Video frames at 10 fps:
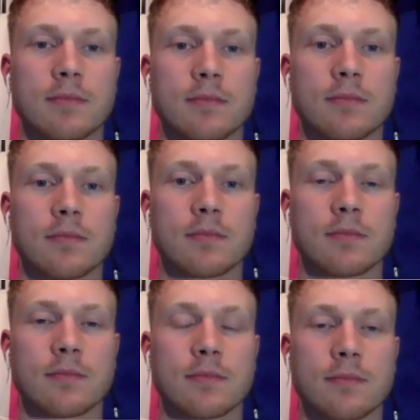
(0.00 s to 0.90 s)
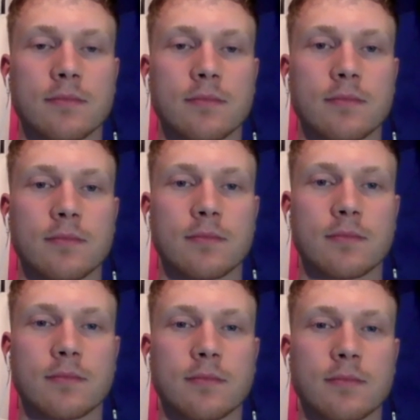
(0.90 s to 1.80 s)

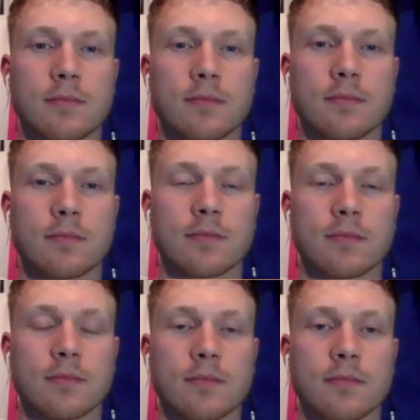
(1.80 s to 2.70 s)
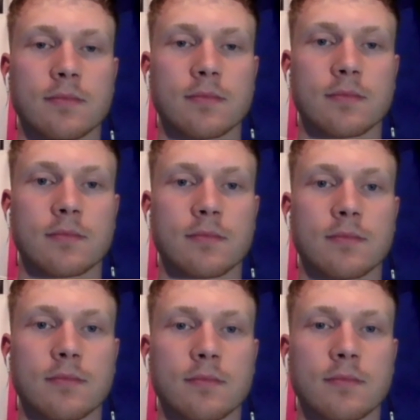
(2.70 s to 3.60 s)

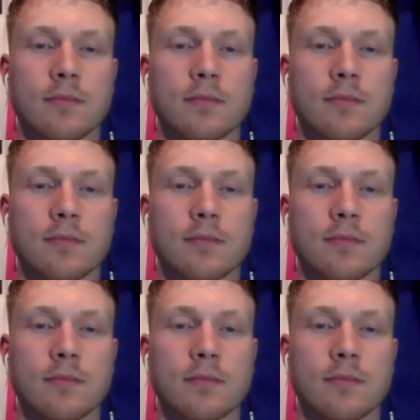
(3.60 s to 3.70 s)
(not speaking)